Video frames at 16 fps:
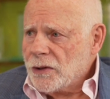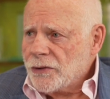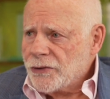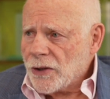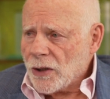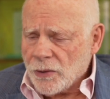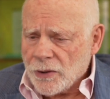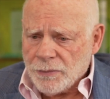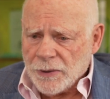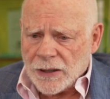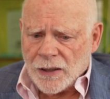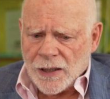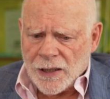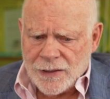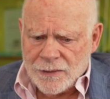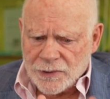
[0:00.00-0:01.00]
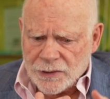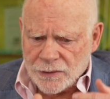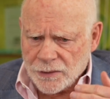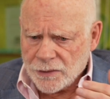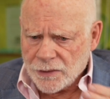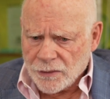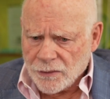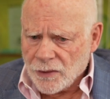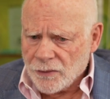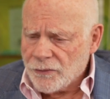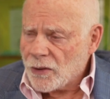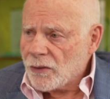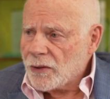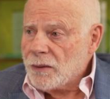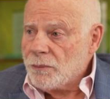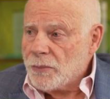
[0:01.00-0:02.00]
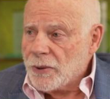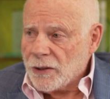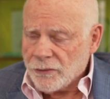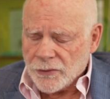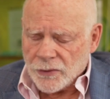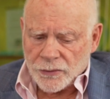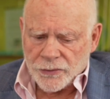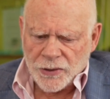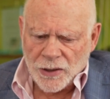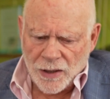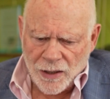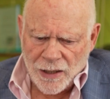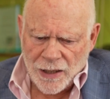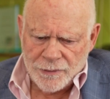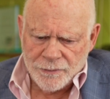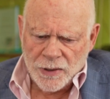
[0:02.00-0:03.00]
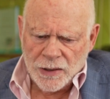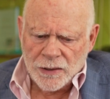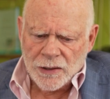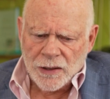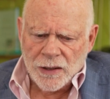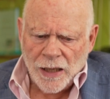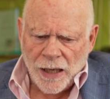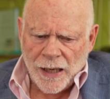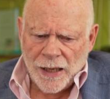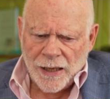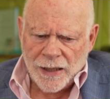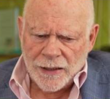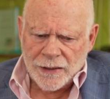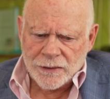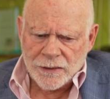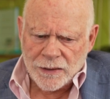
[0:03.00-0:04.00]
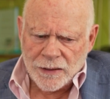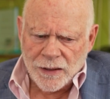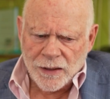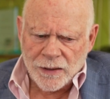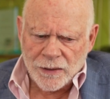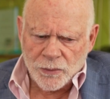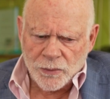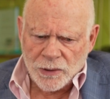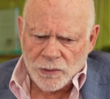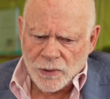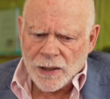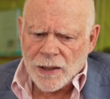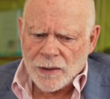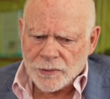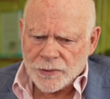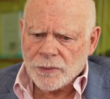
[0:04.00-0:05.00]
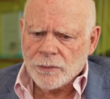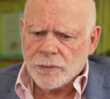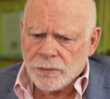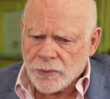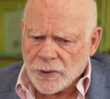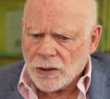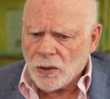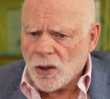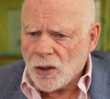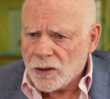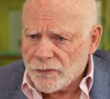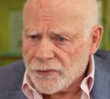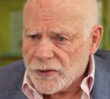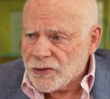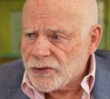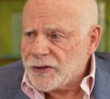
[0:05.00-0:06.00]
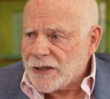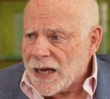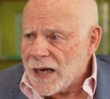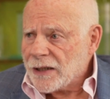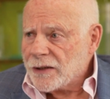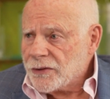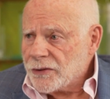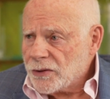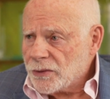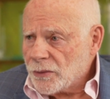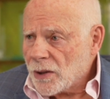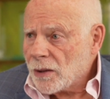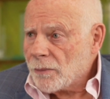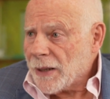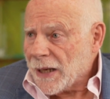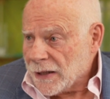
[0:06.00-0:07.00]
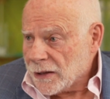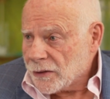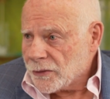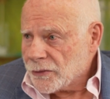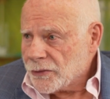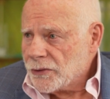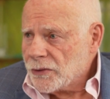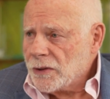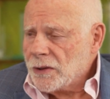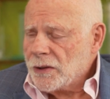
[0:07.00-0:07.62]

So it became a very pivotal time, and we were able to bring all of this data to our bankers